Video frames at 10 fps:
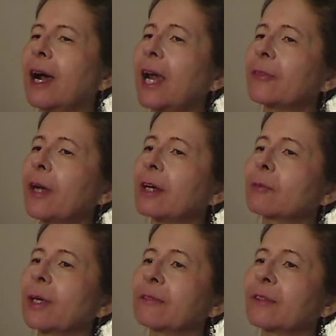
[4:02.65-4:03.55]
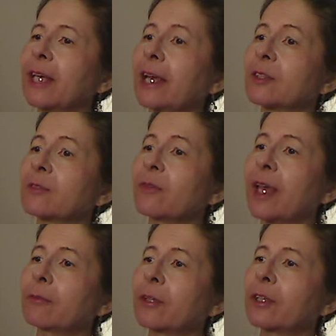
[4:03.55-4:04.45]
I thought of one of Gail's
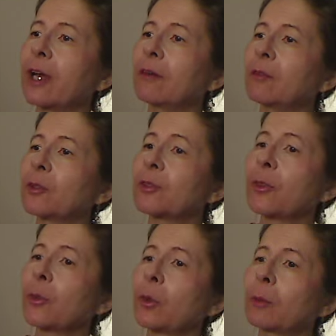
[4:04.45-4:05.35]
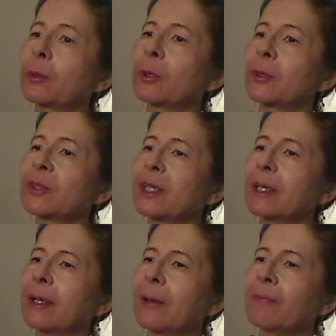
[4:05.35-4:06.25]
favorite novels, The Thornbirds.
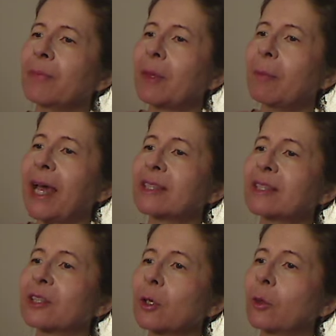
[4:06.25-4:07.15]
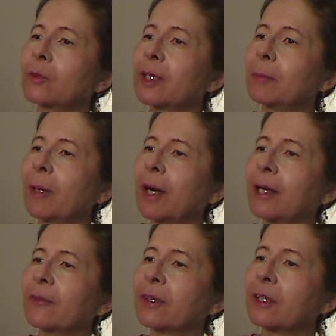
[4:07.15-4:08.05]
The best is only
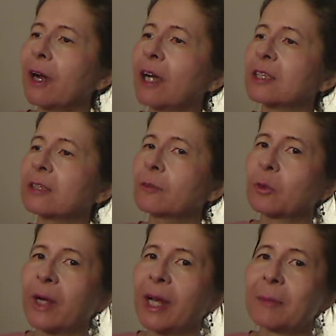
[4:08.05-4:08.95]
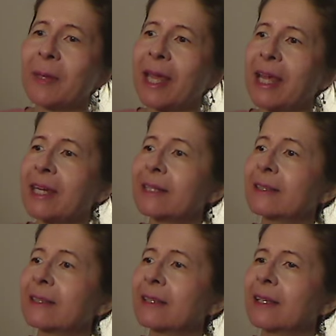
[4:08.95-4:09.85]
bought at the cost of great pain.